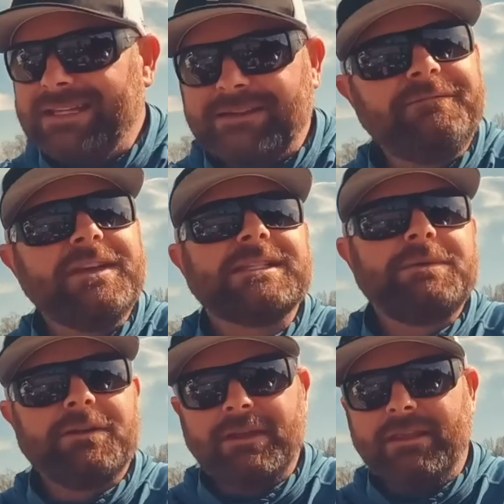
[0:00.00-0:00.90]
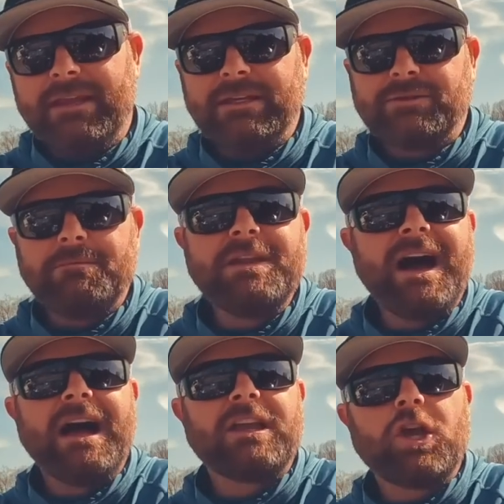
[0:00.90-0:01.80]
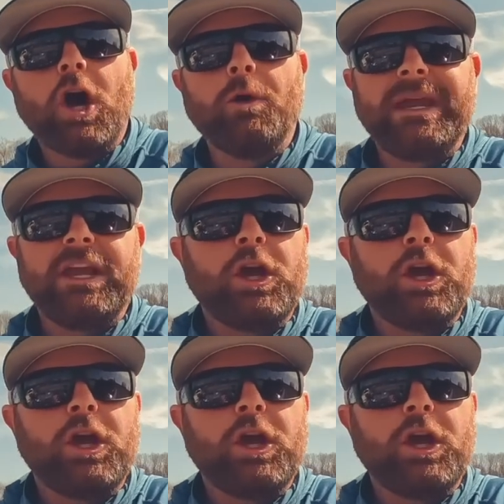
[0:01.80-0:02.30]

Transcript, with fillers: it's a visibility thing. So I'm not going